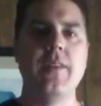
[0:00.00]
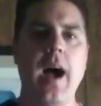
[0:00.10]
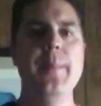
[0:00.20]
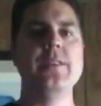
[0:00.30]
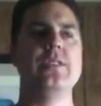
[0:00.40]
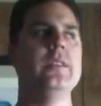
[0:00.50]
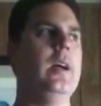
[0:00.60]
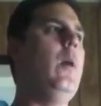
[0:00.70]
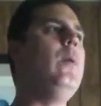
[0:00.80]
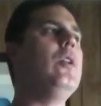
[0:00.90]
I'm interested in.
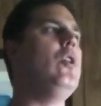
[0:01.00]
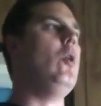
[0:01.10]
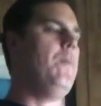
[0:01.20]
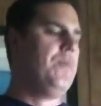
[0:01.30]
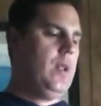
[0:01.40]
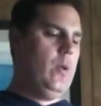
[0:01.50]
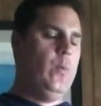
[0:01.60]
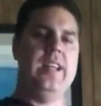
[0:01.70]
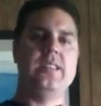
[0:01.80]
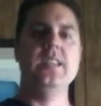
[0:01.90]
I want to know when
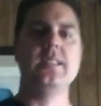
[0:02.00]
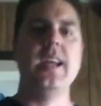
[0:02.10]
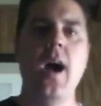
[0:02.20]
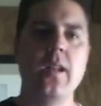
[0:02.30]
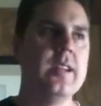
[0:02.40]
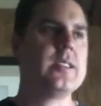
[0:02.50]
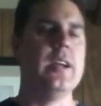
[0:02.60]
they sit down and they say,